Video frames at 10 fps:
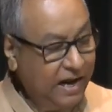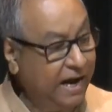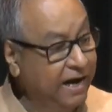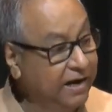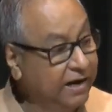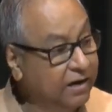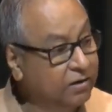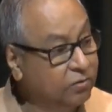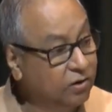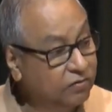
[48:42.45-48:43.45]
And
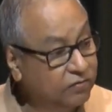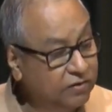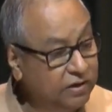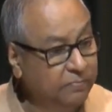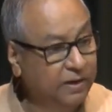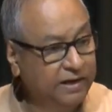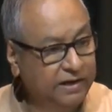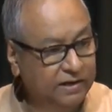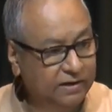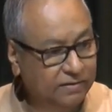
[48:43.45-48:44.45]
across the
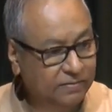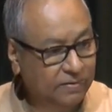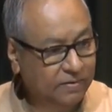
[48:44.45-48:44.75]
barrier,